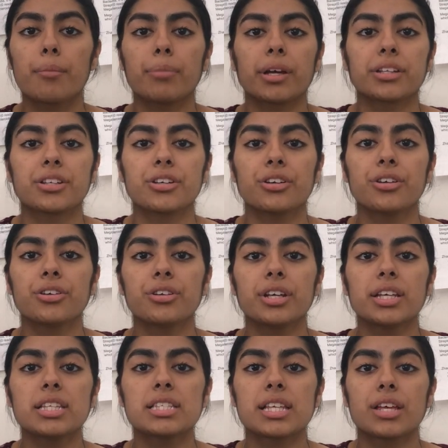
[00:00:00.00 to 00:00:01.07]

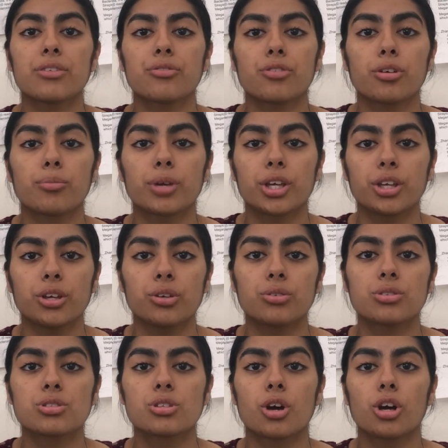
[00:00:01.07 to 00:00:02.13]
Bacteroidetes and
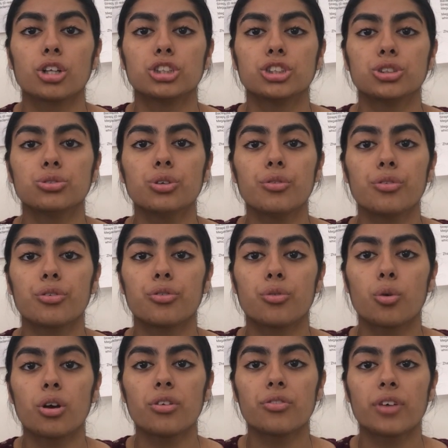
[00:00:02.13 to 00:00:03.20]
firmicutes are two of the
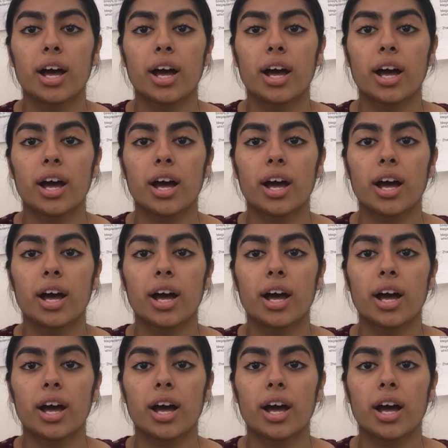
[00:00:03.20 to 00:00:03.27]
four